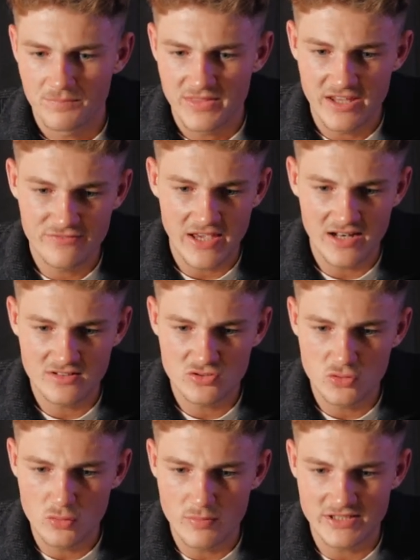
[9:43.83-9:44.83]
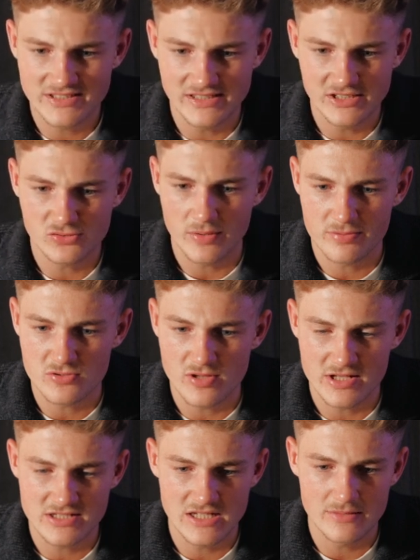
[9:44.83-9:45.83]
They've added 2 more sales reps to
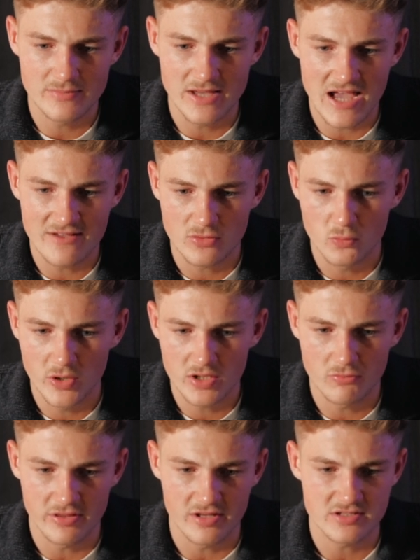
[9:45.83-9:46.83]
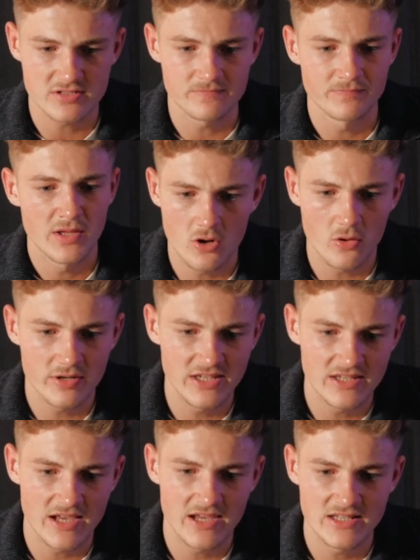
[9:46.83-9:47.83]
their team after working with us. Or
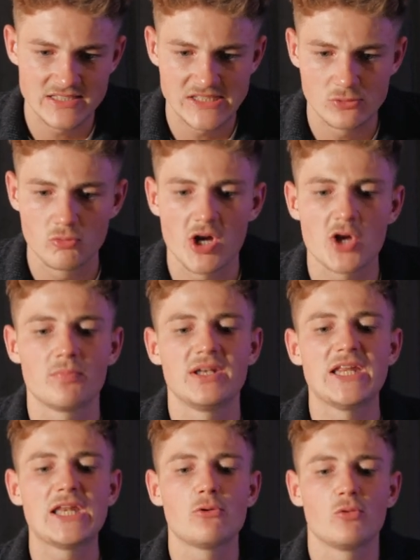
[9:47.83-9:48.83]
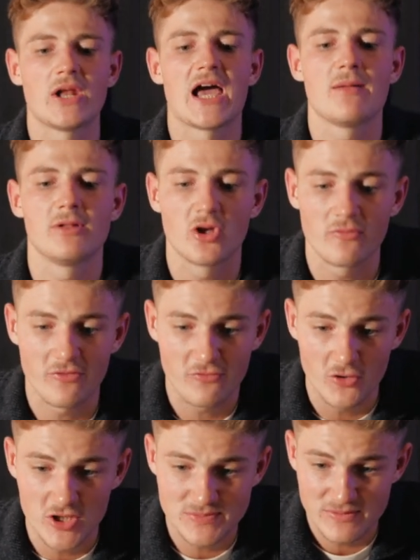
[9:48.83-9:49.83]
Hina Agency, who are completely reliable on
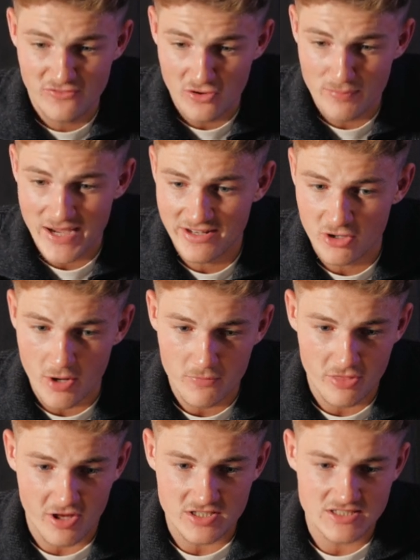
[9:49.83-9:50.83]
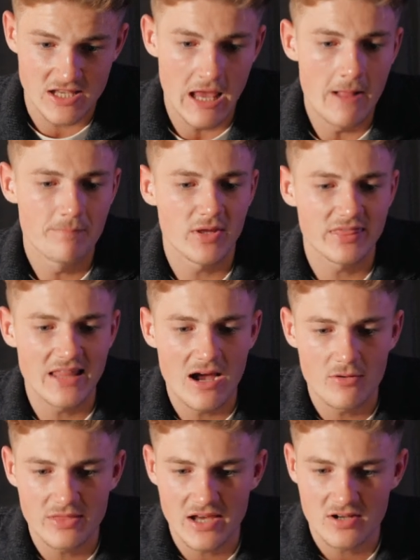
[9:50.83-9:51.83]
referrals before partnering up with us, but
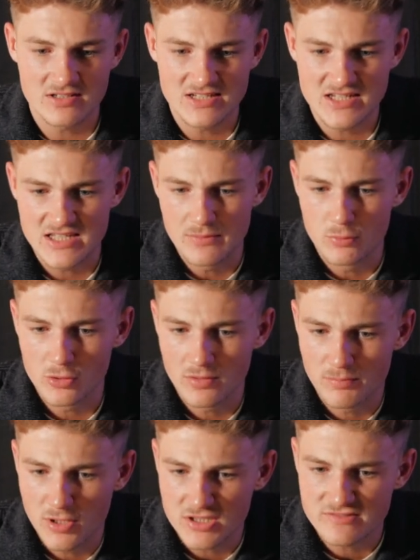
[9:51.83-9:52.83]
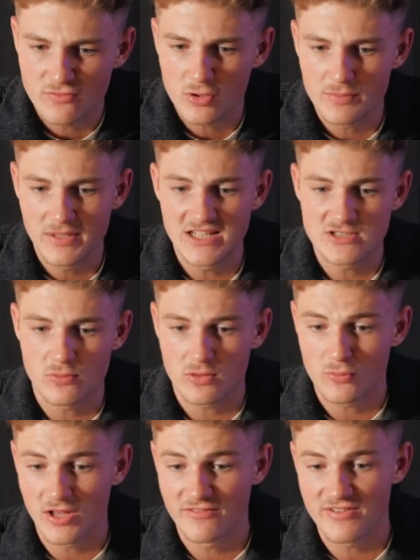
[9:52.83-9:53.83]
now they're consistently booking plus 40 meetings
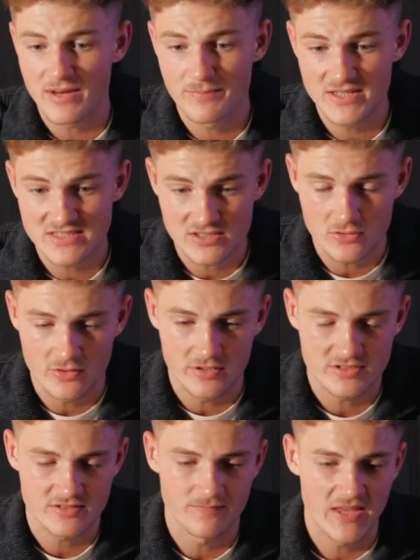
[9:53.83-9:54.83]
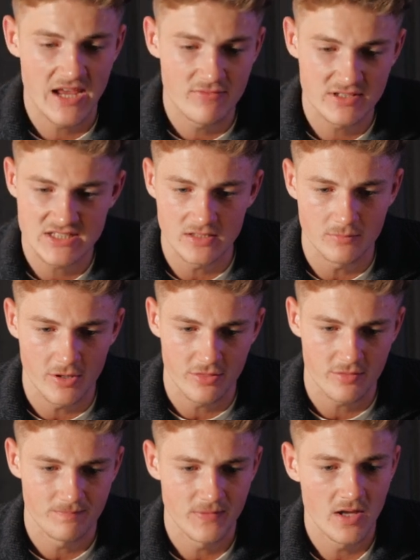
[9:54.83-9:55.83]
with qualified business owners every single month.